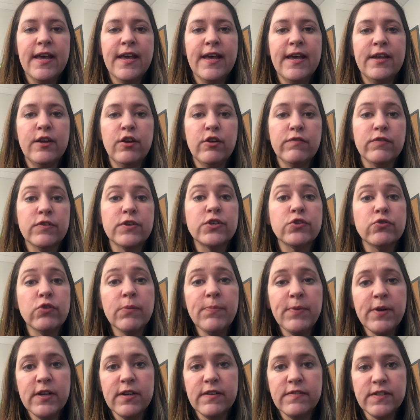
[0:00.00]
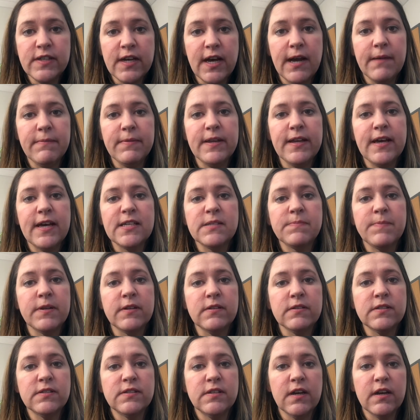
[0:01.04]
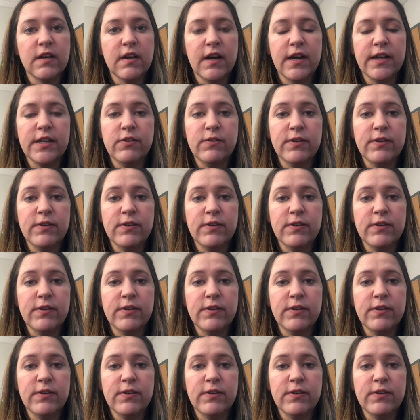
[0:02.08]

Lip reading: And over a short period of time, the gas pedal stuck on,